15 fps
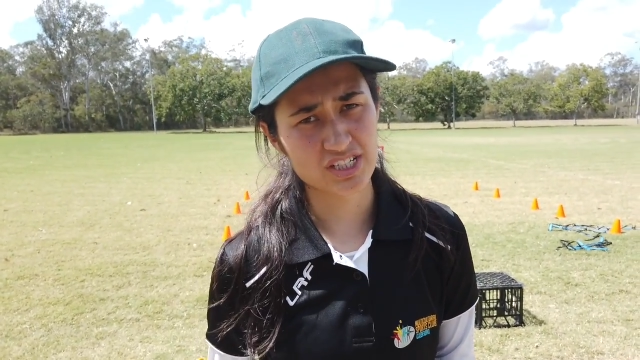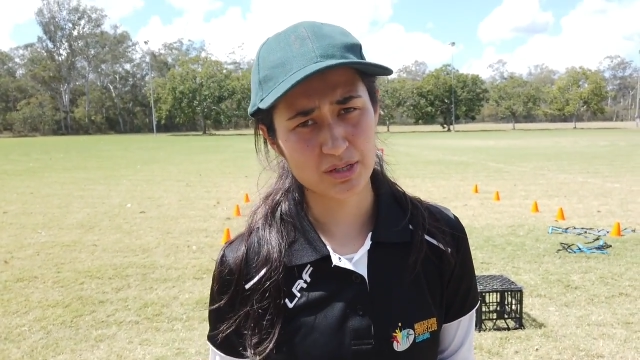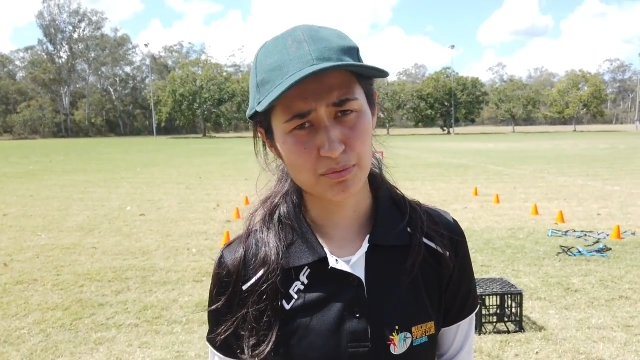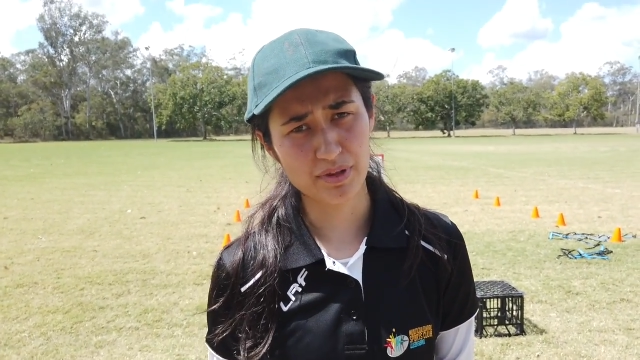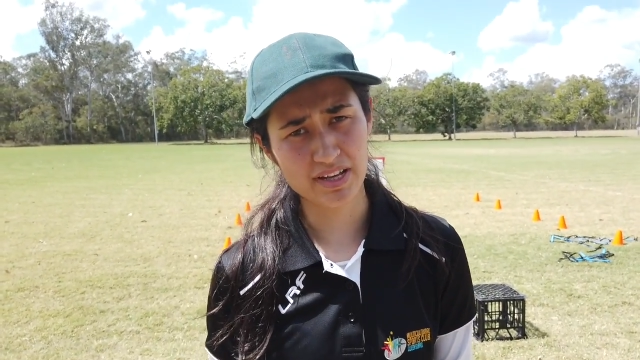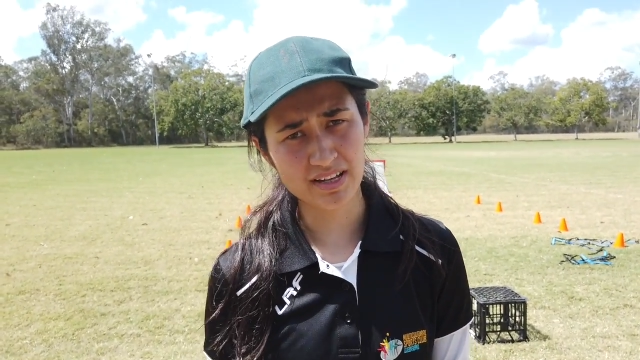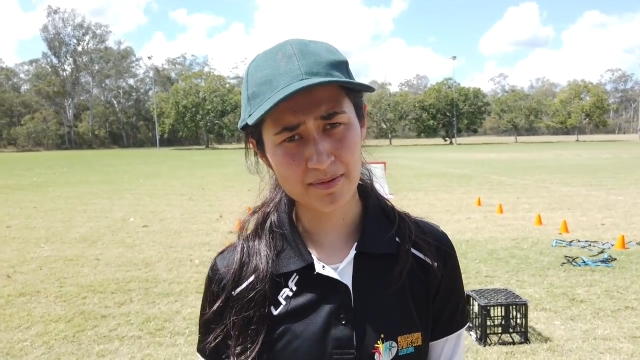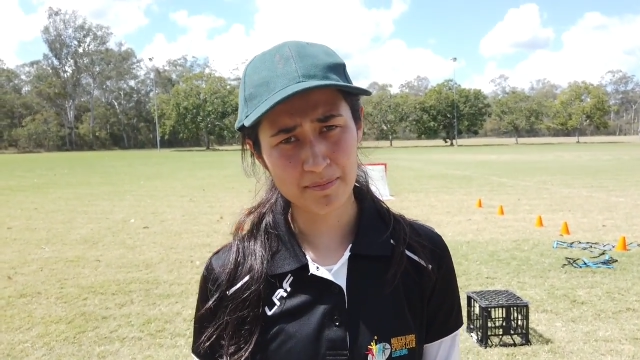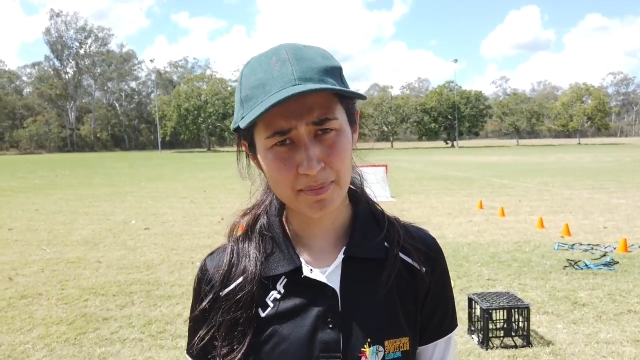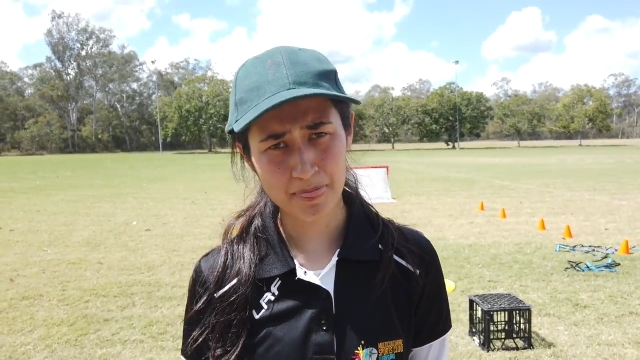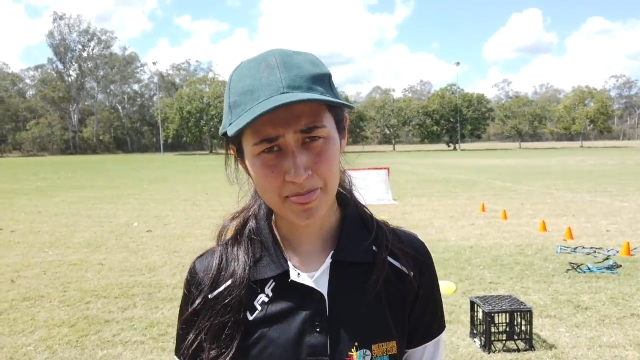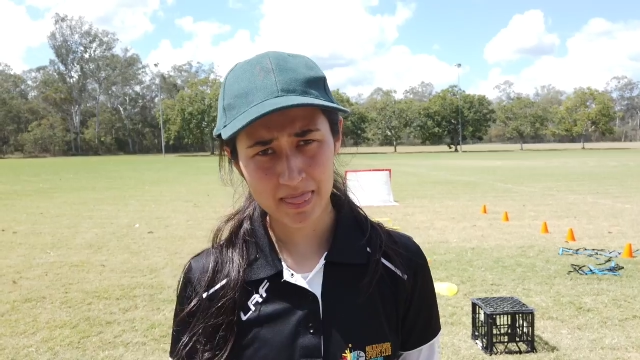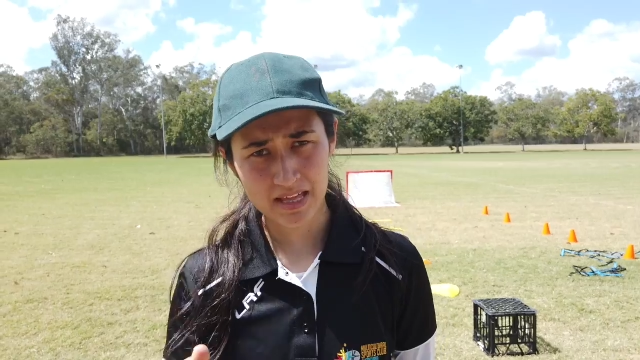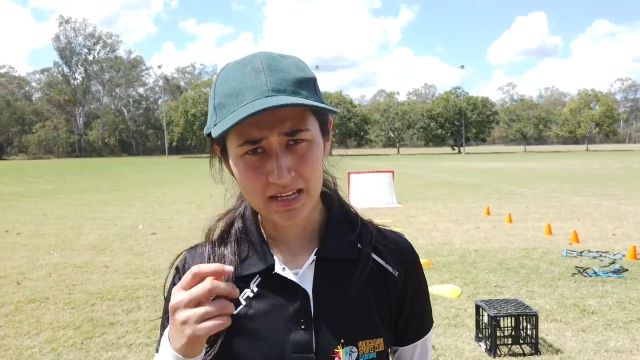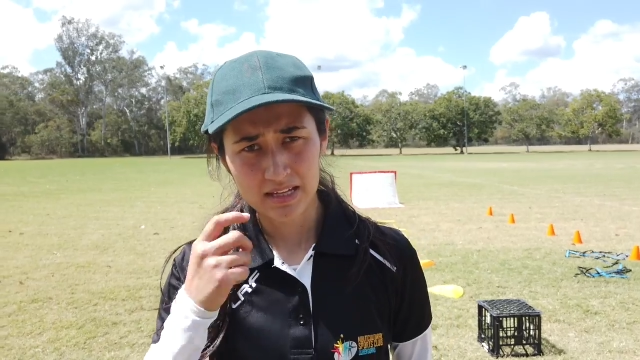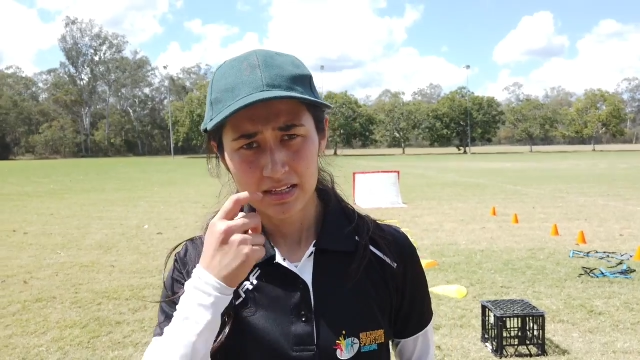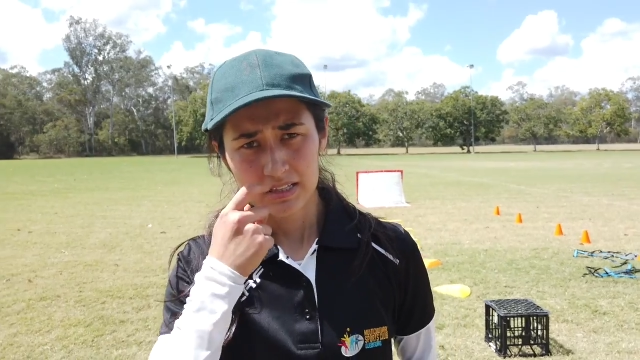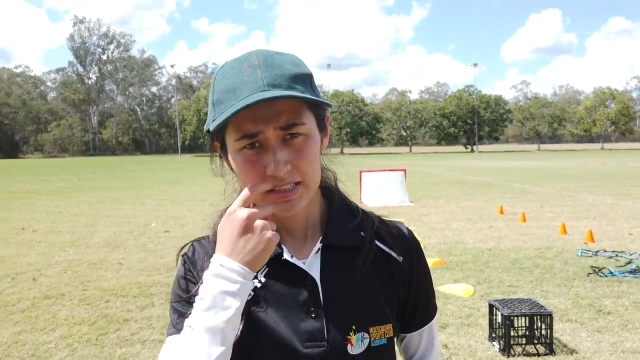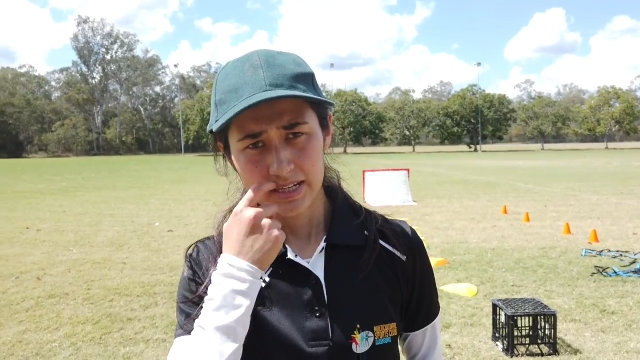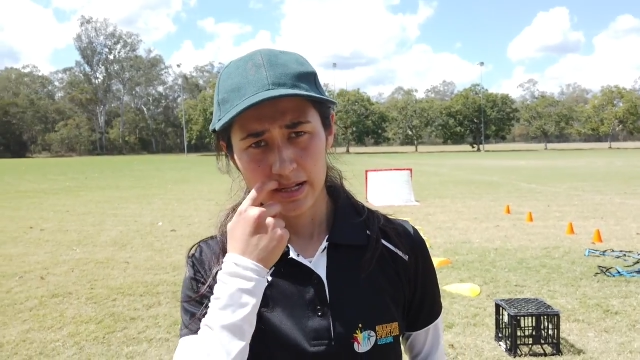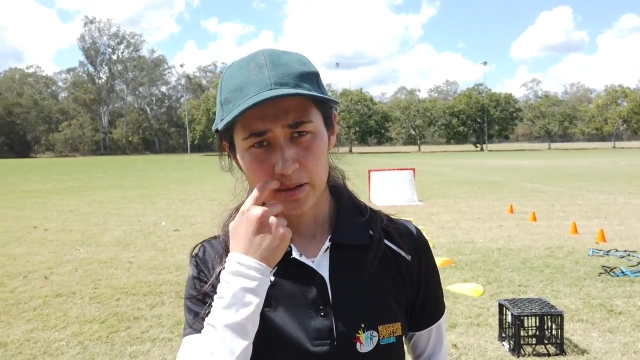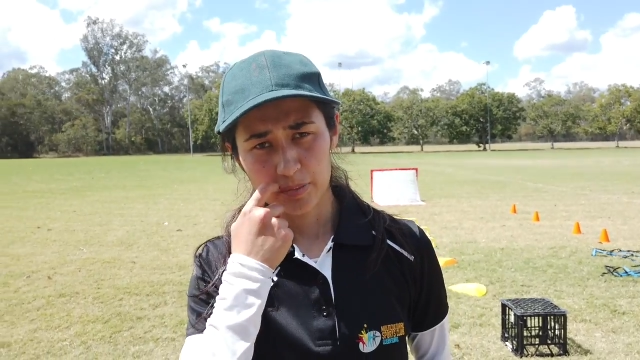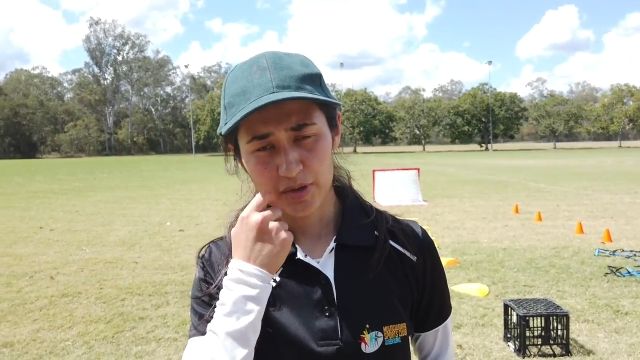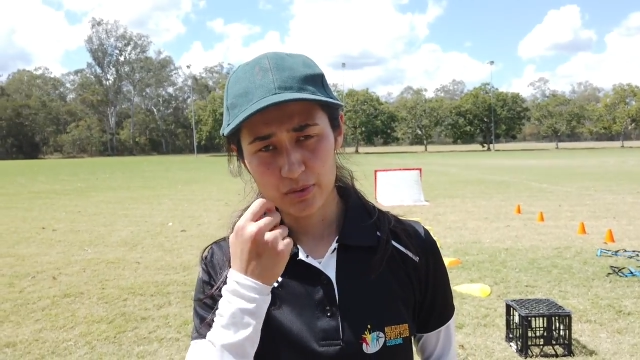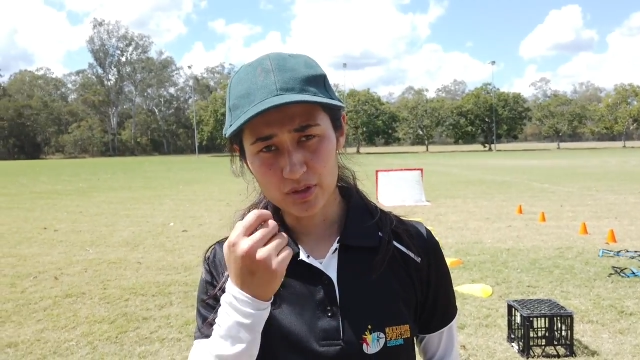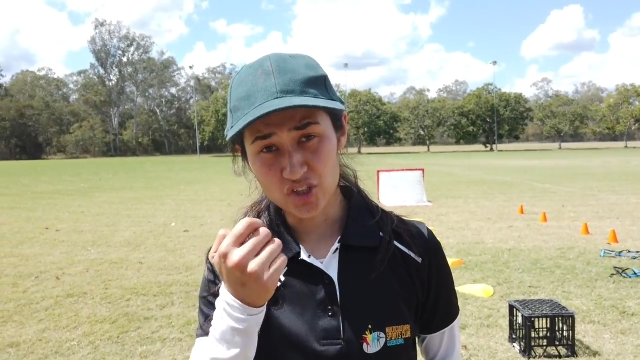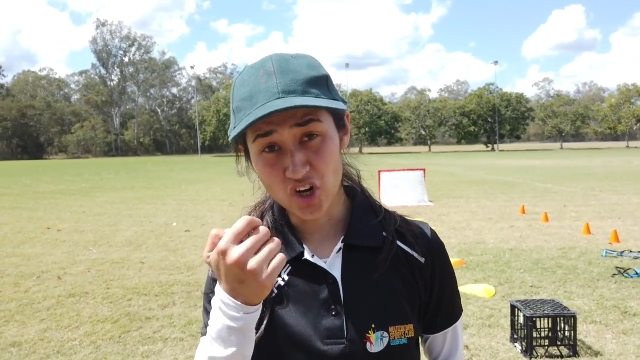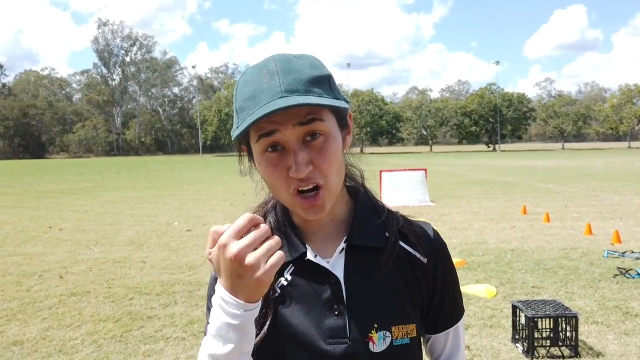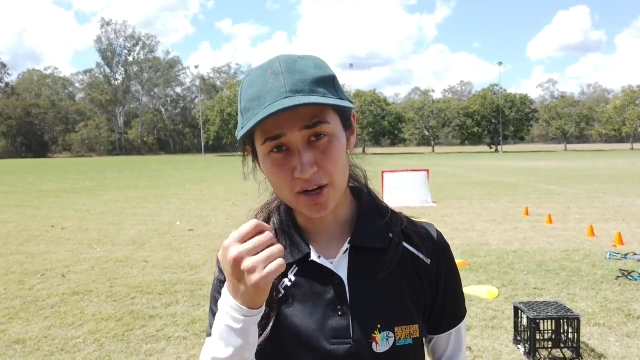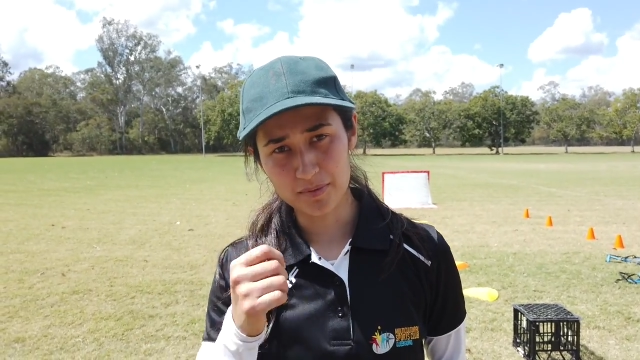sibling to help you
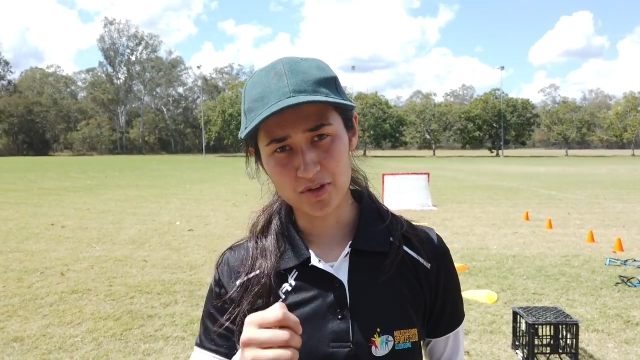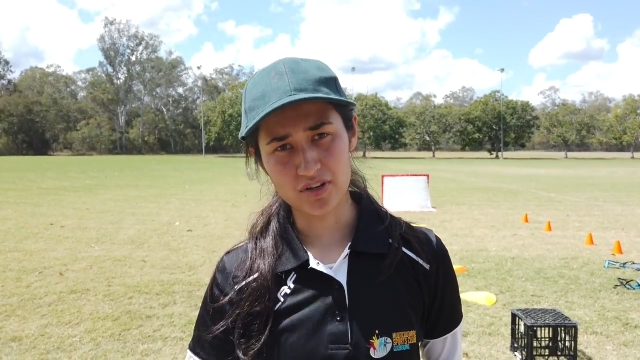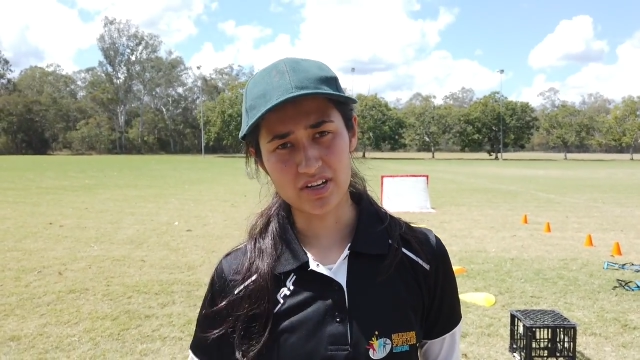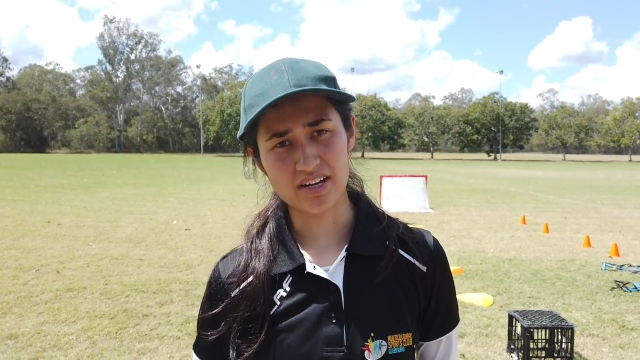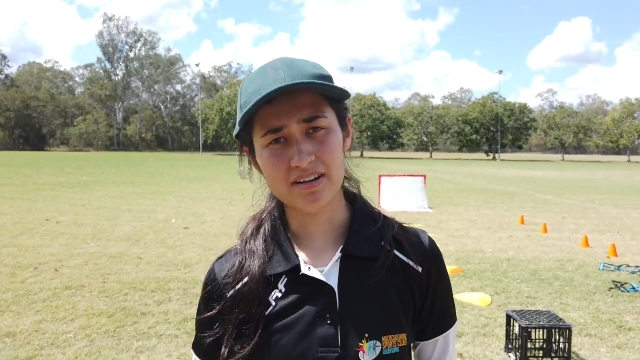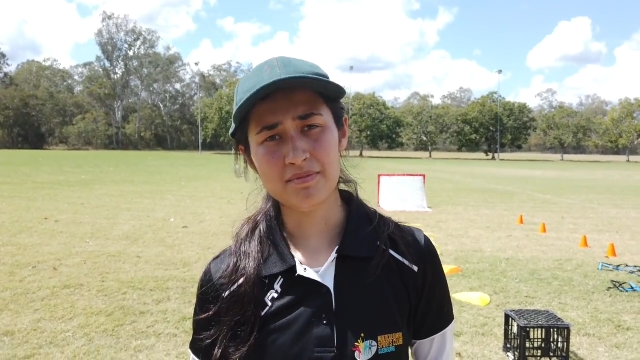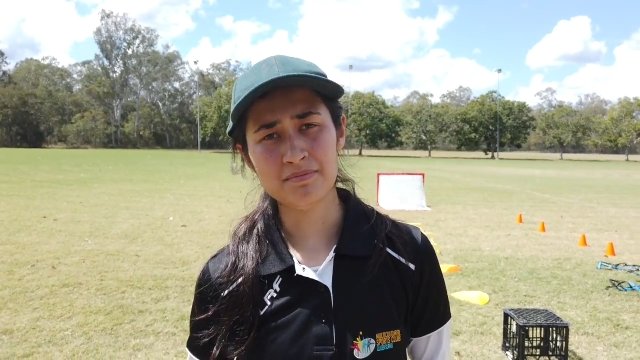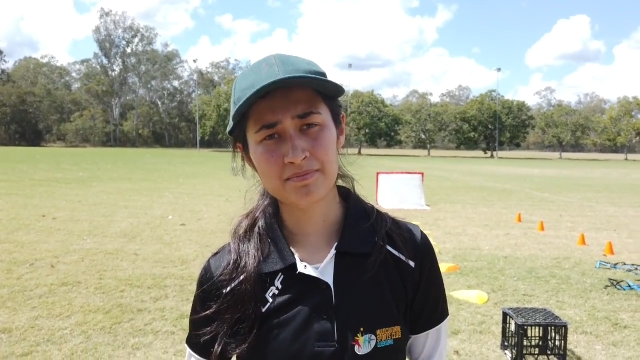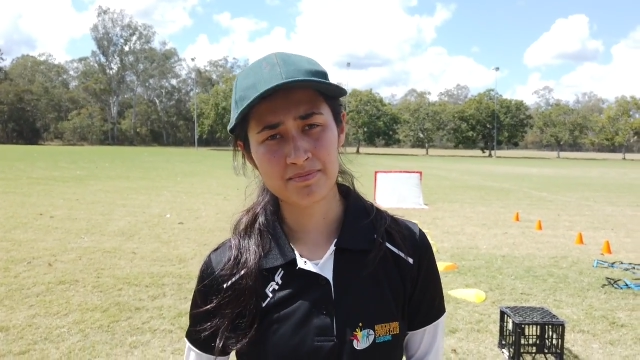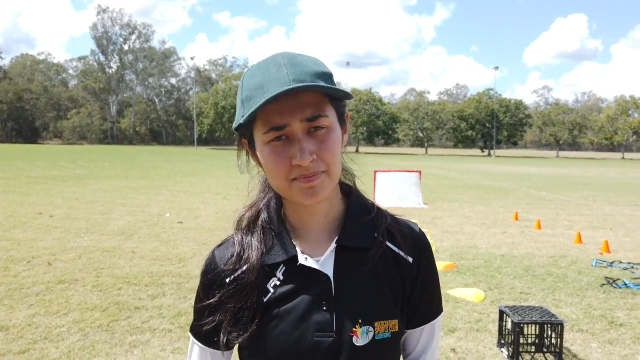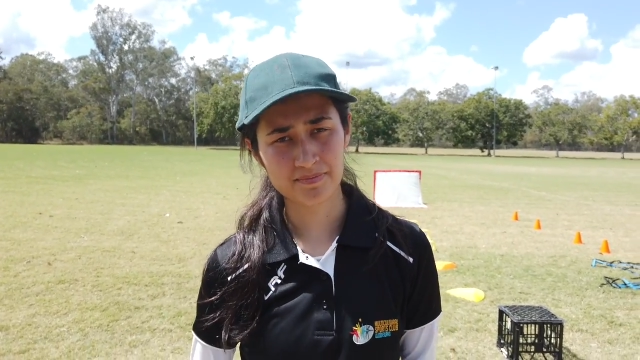and time you, okay?